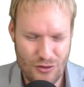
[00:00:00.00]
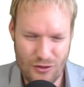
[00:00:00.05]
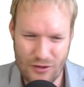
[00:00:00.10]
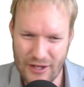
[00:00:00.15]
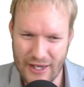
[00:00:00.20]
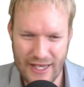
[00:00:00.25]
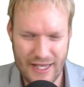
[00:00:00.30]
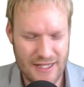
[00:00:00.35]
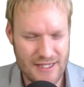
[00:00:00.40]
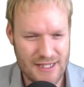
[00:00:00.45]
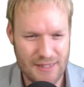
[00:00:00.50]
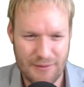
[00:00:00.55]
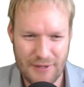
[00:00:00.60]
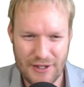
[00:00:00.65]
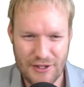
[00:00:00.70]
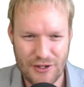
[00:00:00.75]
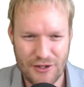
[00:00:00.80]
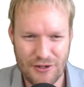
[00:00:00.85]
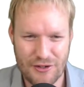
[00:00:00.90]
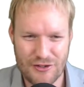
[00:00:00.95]
Add some
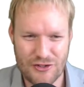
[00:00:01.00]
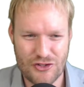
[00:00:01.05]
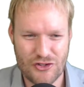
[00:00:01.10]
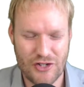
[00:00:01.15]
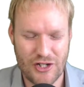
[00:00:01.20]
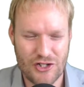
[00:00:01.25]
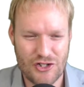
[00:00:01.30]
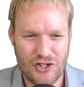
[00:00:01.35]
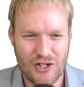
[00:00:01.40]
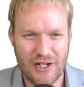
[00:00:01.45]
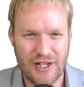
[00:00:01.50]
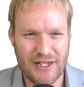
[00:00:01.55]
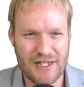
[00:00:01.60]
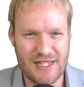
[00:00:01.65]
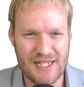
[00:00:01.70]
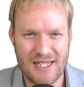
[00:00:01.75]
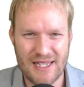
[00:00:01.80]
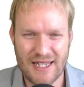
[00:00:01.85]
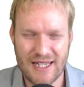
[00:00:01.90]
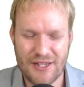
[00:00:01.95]
other construction
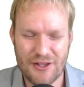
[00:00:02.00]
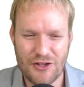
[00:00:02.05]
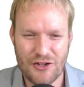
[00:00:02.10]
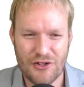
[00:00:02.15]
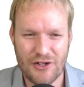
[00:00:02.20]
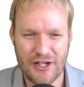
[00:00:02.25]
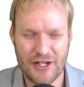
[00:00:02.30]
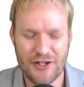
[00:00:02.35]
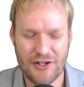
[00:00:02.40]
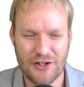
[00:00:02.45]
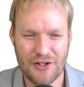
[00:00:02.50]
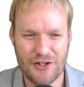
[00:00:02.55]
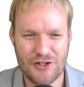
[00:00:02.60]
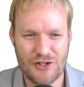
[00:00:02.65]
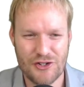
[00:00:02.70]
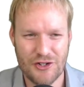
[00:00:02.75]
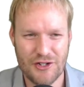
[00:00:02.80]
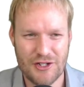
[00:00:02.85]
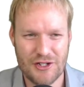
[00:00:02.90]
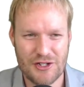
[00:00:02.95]
lines. Think through how you're going to
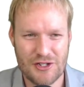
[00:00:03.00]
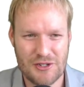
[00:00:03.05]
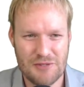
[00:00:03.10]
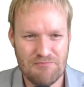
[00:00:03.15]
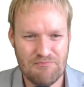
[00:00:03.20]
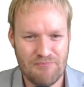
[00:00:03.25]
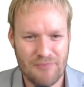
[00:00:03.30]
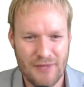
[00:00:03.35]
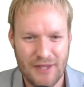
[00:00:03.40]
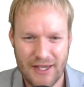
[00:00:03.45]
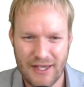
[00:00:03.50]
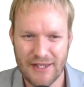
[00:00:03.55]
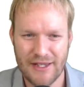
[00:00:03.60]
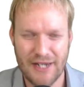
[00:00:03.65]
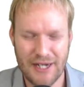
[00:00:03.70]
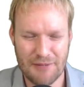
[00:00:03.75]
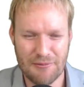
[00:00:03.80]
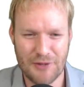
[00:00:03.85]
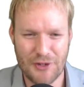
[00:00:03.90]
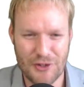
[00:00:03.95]
do it. And then
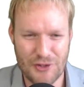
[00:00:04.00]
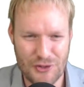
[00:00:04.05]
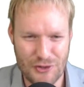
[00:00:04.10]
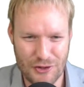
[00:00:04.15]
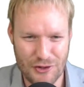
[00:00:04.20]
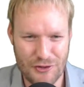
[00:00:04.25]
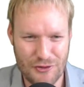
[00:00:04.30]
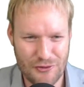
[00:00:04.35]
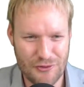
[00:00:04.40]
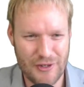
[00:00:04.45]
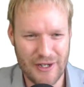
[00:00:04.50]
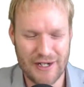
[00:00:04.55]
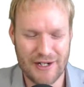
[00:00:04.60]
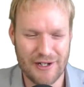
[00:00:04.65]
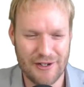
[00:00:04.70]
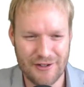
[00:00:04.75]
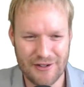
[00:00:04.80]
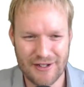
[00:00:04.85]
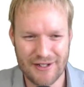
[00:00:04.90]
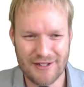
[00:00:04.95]
I'm going to do it right
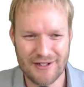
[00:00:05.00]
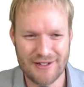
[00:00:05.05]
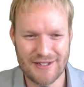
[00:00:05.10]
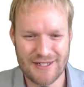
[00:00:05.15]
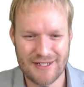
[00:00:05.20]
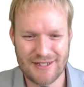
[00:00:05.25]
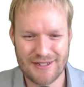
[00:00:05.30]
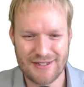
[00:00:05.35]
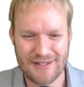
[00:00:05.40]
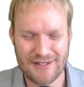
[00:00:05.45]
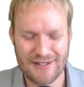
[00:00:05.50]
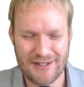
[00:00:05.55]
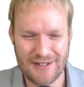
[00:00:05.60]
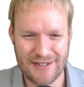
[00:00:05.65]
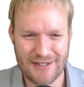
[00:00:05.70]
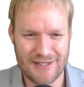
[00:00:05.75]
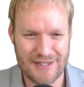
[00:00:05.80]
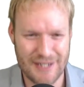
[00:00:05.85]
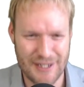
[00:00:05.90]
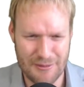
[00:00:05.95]
now. And let's
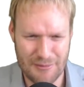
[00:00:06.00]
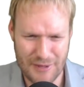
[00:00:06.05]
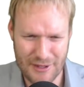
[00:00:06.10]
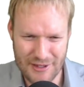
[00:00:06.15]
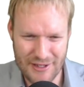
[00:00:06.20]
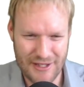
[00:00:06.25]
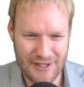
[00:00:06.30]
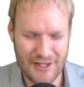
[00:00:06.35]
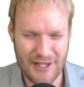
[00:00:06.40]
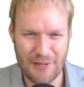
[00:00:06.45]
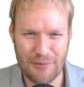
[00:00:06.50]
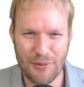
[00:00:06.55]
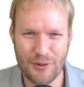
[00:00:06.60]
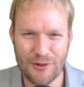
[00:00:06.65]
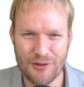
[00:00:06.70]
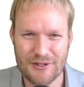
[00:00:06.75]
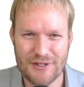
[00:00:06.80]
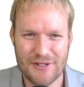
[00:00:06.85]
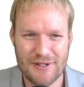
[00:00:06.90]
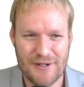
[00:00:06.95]
see. But hit that
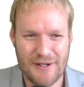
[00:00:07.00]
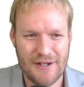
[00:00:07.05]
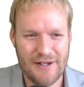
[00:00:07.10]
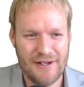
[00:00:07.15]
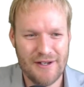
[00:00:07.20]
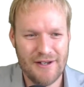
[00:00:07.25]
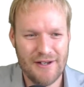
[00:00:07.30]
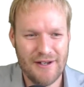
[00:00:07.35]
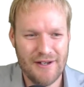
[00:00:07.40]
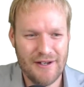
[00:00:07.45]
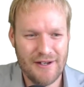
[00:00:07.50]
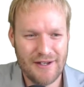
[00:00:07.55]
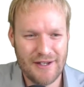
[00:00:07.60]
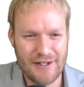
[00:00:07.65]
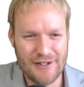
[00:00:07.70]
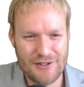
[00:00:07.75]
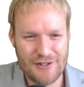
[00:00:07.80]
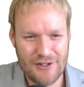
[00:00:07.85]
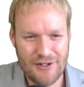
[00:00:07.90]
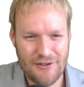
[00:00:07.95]
pause.
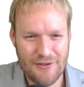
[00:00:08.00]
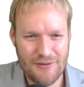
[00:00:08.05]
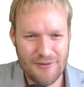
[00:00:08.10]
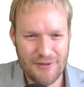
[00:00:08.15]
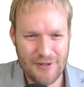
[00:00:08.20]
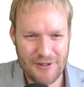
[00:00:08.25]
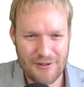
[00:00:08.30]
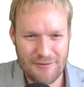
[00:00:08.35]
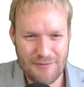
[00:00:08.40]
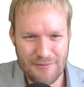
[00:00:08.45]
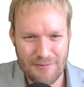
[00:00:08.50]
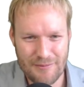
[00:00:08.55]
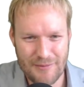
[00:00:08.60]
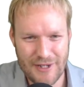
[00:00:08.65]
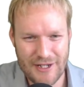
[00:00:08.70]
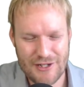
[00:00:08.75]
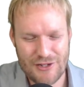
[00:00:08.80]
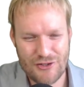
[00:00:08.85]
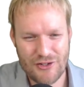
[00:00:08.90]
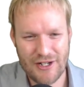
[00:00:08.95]
Okay, so what
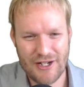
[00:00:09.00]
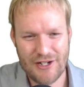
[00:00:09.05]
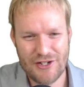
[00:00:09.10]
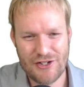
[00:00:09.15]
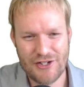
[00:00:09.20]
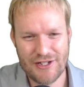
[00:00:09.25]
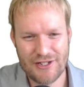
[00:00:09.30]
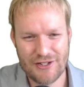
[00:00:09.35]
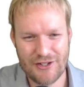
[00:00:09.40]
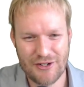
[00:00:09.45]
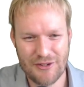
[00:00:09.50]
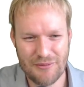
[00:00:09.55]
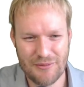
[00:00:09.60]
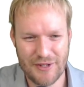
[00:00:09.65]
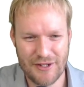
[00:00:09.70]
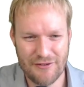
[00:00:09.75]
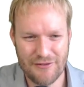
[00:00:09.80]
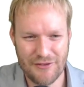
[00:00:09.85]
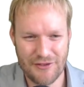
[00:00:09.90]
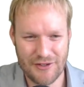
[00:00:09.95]
my strategy is going to
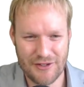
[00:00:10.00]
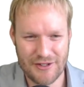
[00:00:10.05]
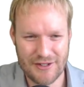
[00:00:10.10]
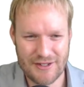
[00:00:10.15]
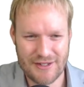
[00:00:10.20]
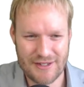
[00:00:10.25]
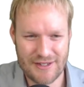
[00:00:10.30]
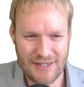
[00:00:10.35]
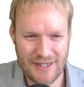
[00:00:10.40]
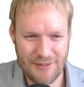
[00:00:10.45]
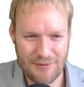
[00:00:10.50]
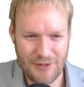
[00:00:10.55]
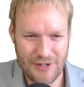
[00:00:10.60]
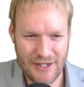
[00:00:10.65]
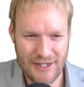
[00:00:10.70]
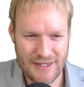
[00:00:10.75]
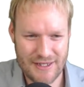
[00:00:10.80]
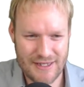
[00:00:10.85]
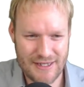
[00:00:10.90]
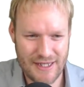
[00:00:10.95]
be for this is I'm going to
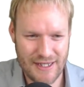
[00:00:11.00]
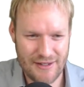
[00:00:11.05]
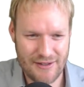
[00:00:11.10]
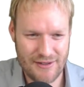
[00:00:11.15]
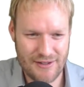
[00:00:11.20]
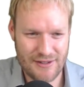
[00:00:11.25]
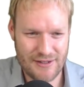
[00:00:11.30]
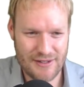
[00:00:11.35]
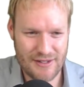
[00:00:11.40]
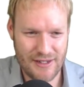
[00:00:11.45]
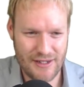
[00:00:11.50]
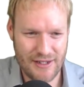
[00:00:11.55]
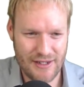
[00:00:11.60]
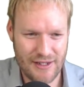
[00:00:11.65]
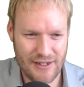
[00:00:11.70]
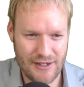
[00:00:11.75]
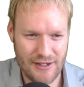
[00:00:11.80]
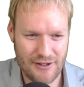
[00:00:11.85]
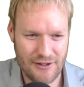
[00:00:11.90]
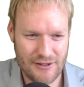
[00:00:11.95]
extend this
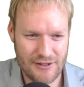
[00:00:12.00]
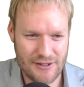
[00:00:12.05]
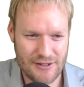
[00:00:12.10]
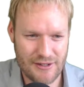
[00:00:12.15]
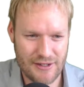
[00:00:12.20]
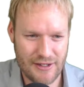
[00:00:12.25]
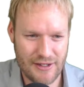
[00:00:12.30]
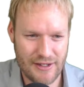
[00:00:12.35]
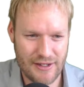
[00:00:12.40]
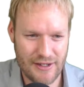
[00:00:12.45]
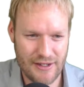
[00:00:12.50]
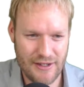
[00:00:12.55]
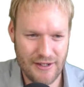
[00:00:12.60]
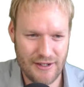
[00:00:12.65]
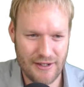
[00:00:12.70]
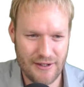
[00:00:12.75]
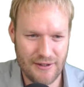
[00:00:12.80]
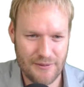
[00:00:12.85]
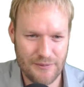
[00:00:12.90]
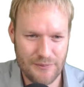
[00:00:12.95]
line out here